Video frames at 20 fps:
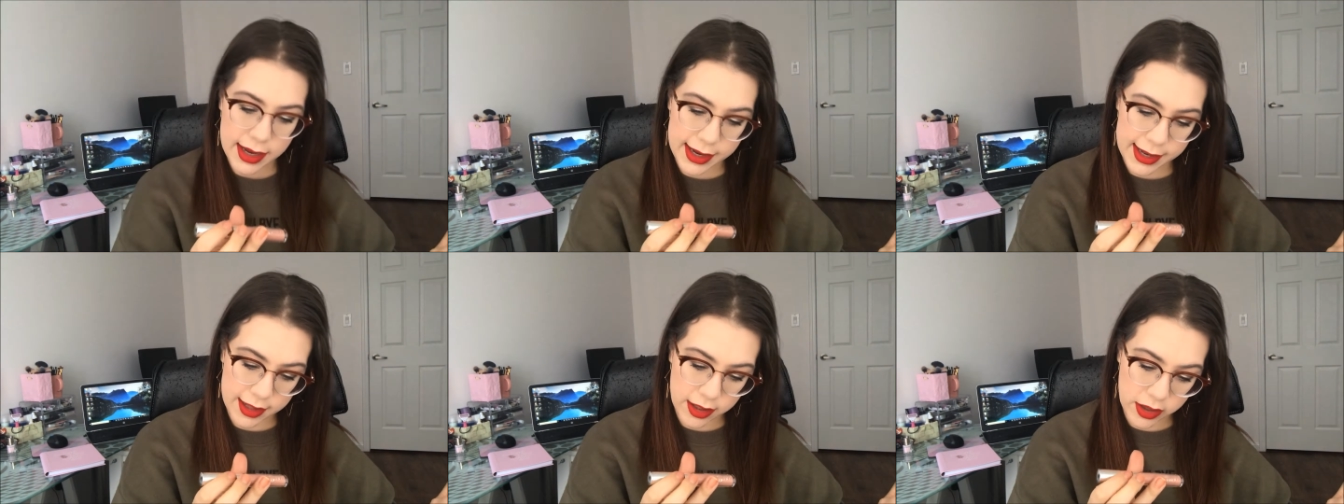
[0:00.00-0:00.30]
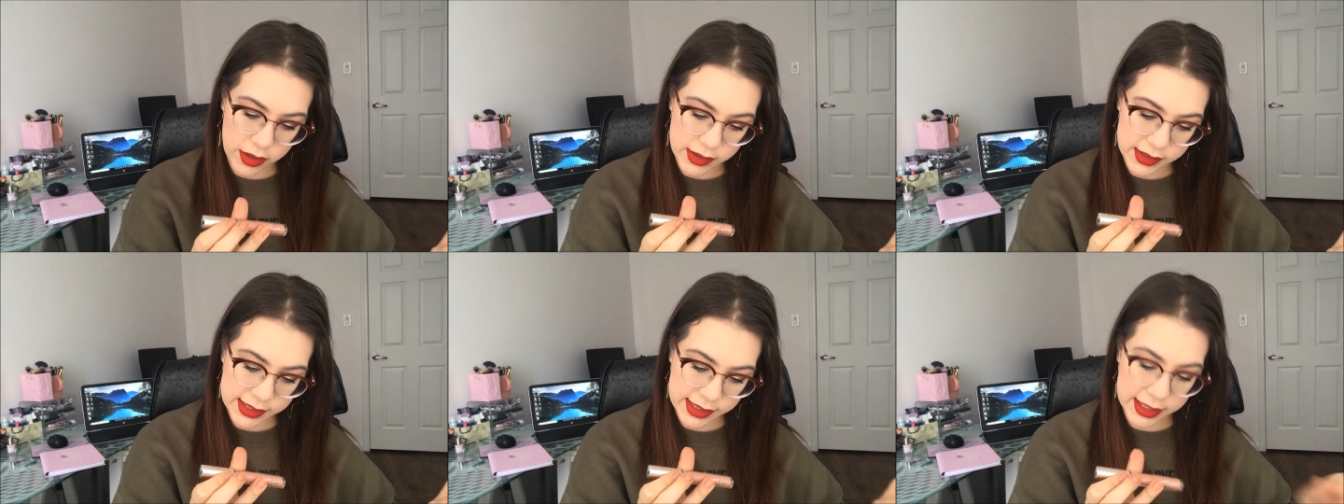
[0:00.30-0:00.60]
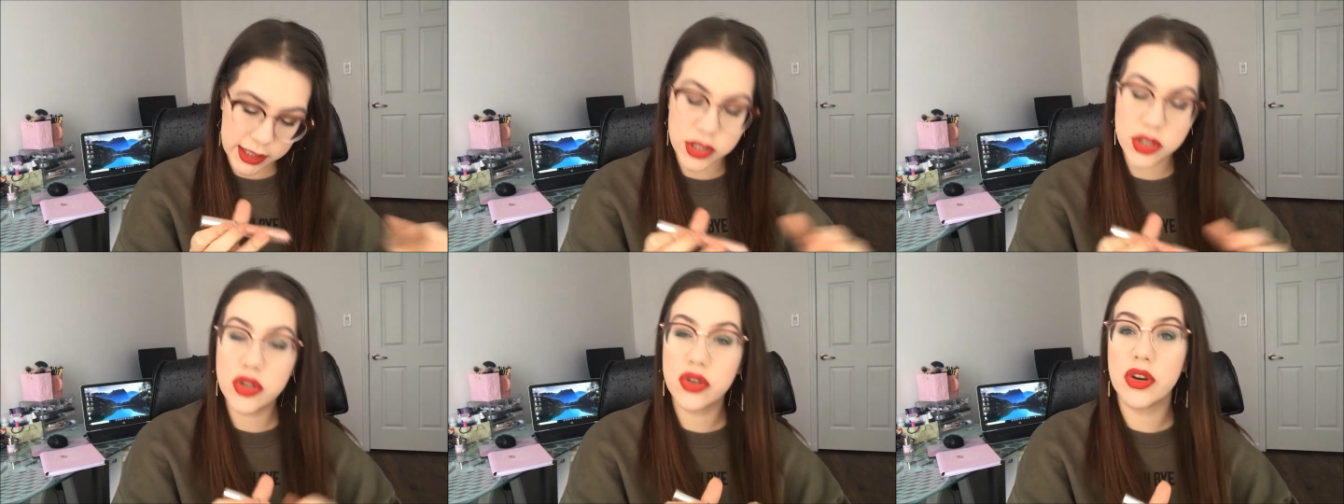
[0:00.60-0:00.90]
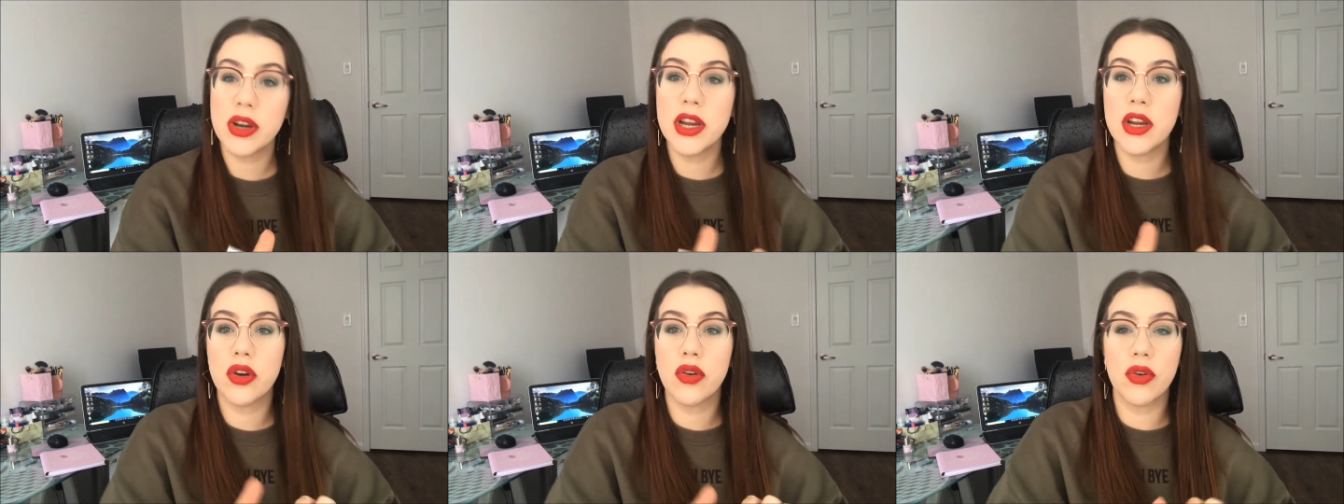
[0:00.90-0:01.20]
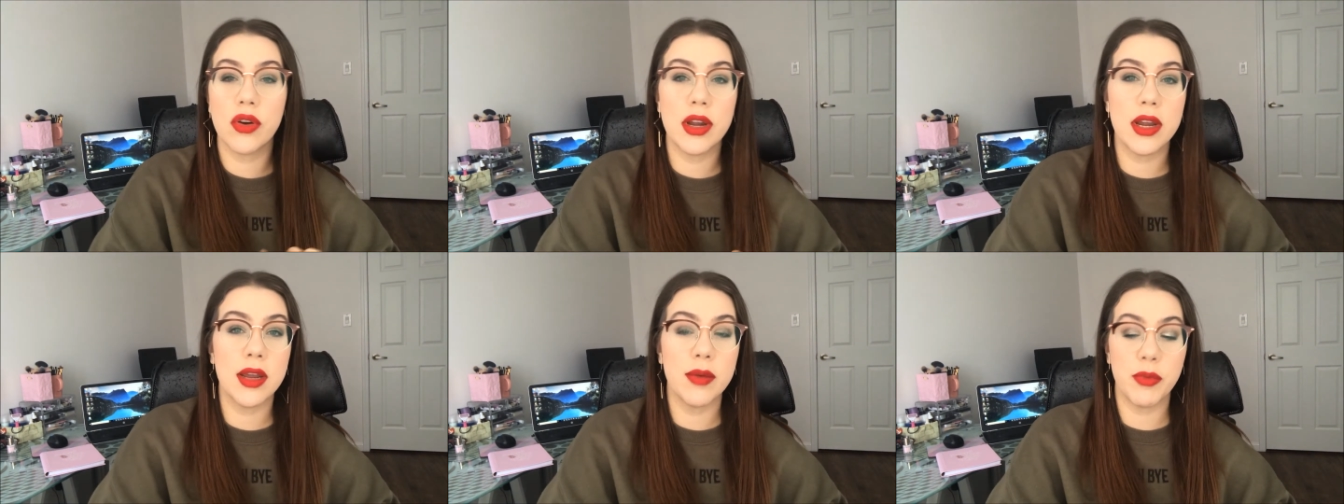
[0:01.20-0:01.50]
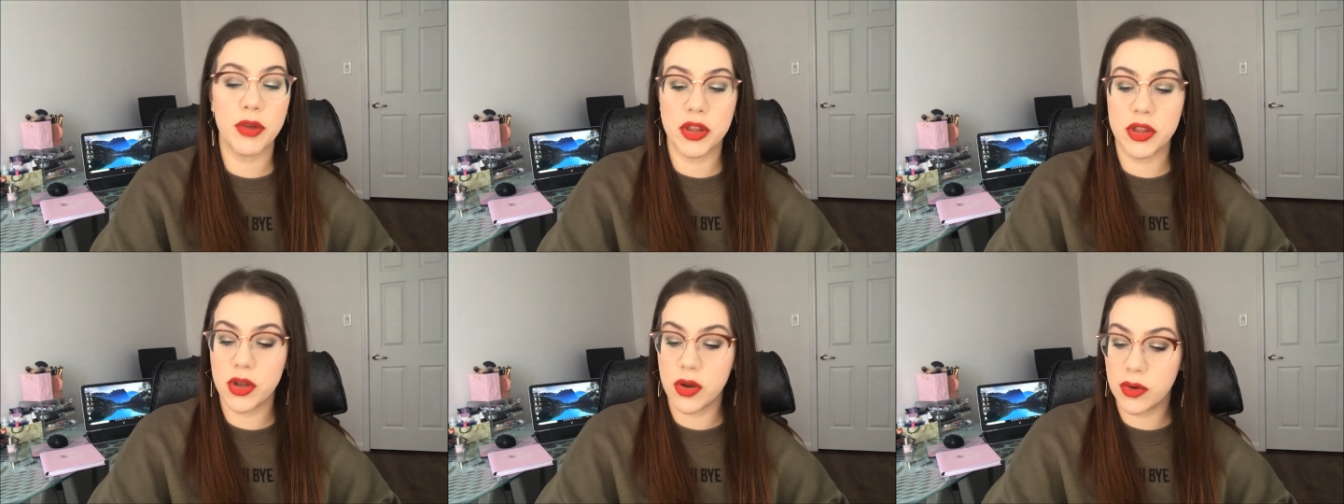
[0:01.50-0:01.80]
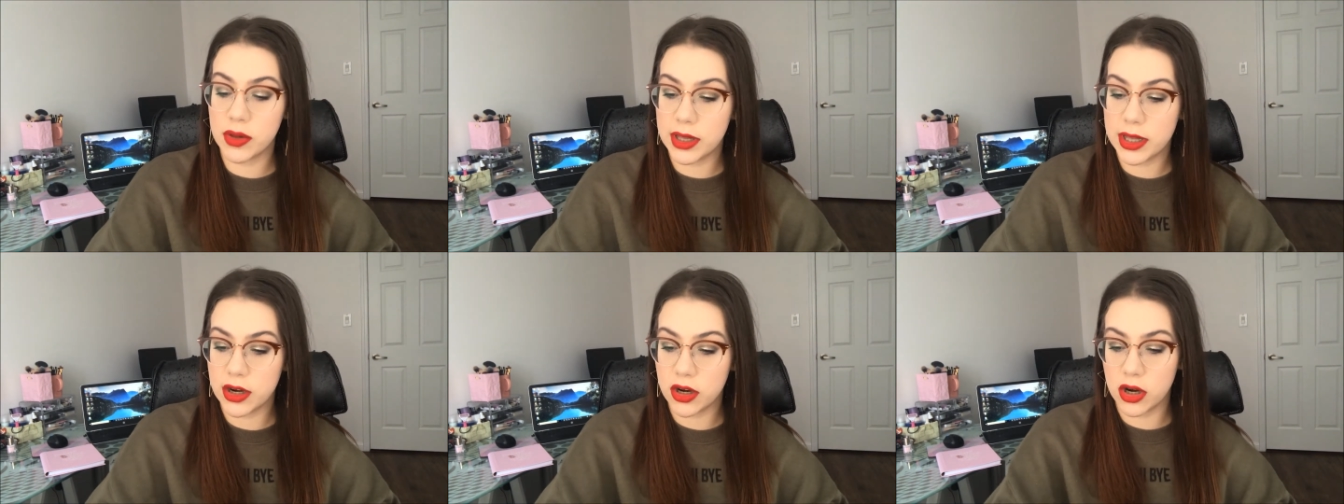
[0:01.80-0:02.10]
It looks like a straight cream with
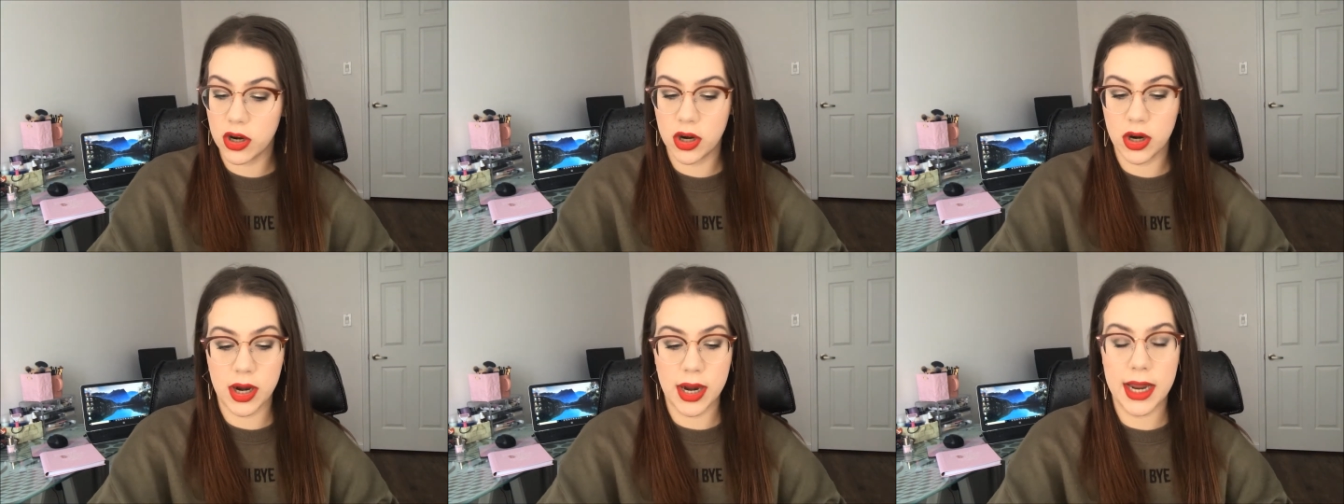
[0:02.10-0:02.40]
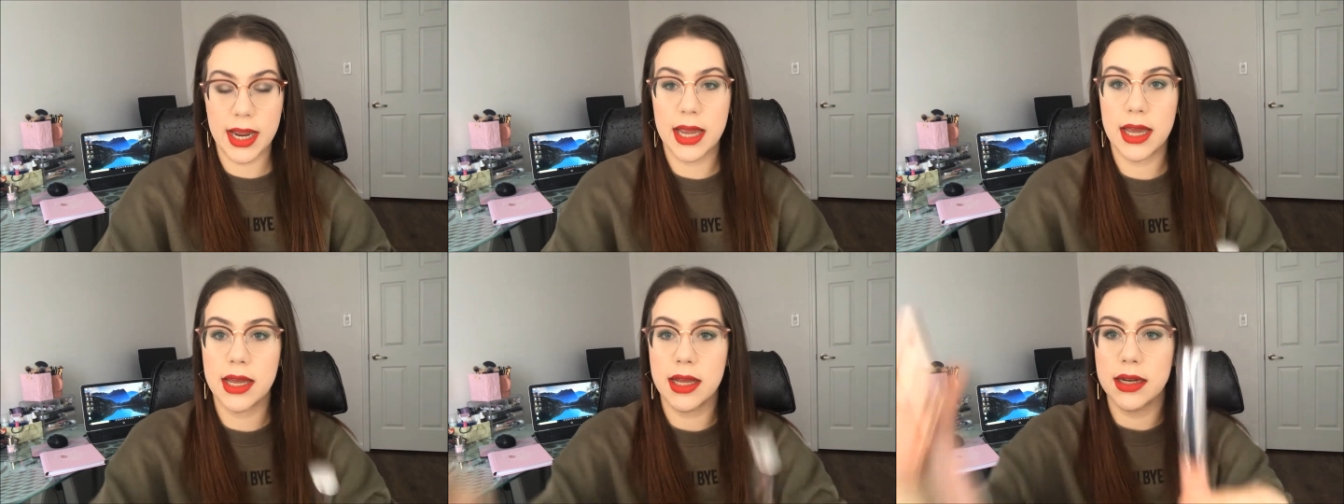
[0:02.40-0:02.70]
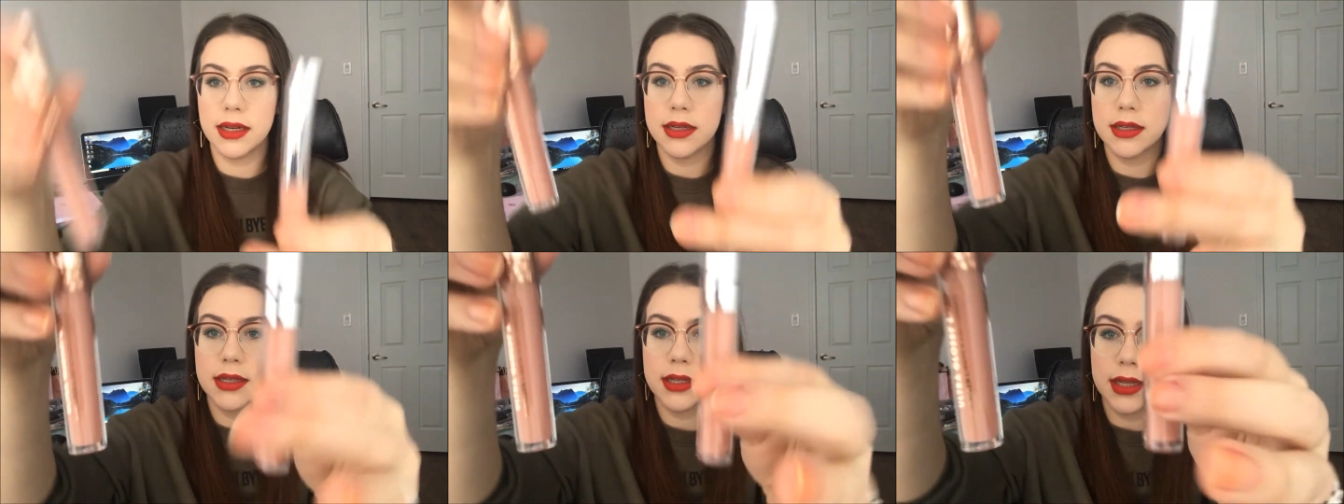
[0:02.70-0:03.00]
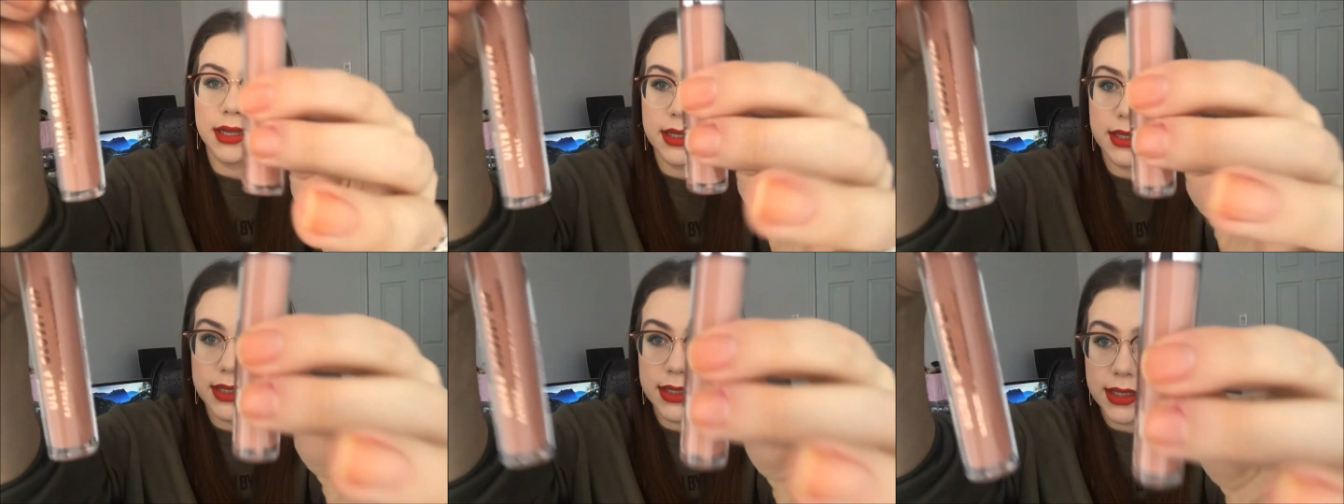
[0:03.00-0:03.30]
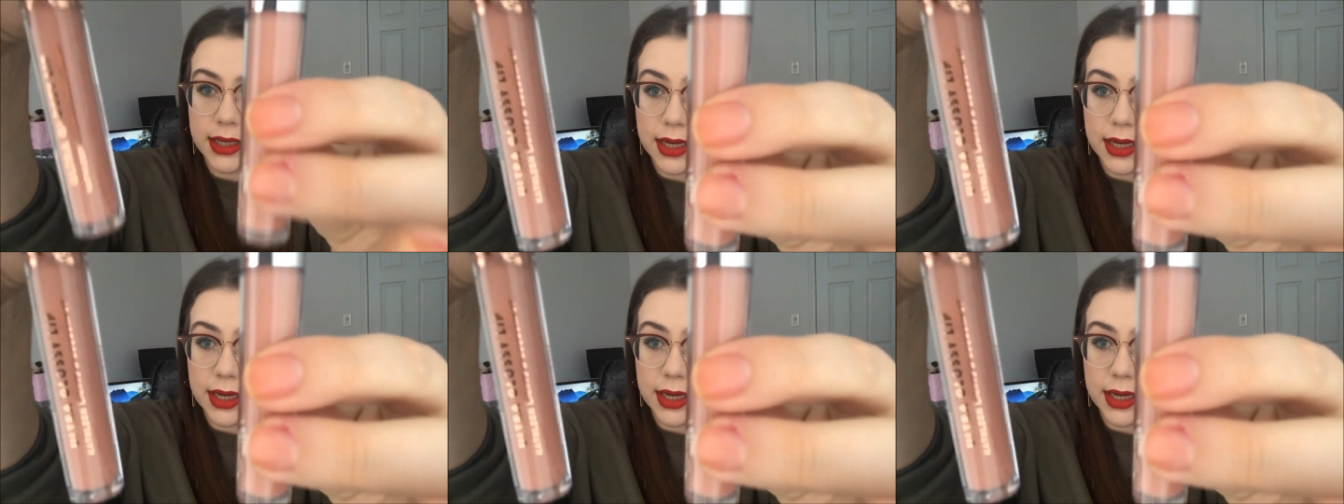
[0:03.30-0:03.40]
no glitter, and let's